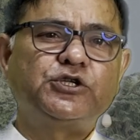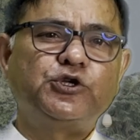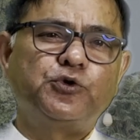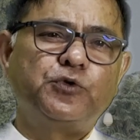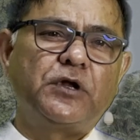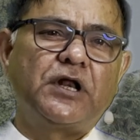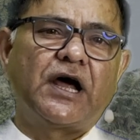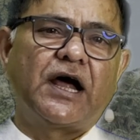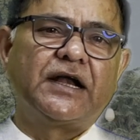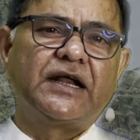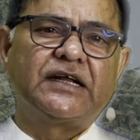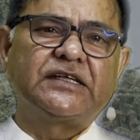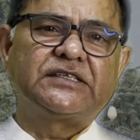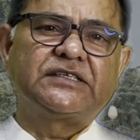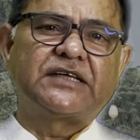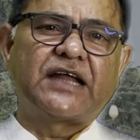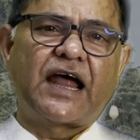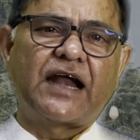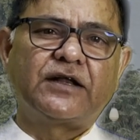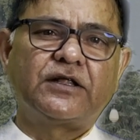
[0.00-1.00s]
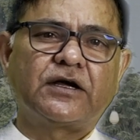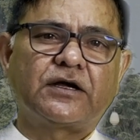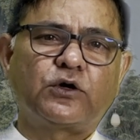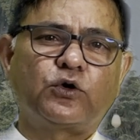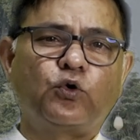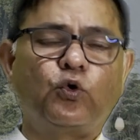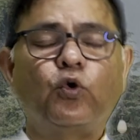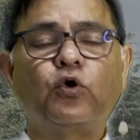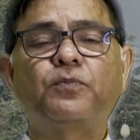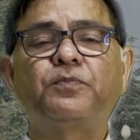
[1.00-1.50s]
you will understand the
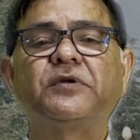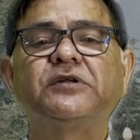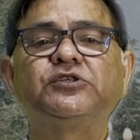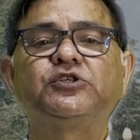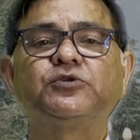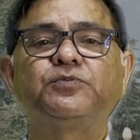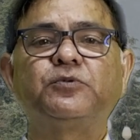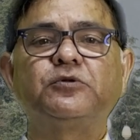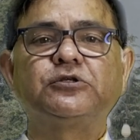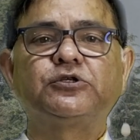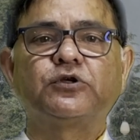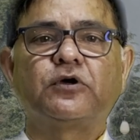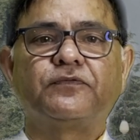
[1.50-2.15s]
core principles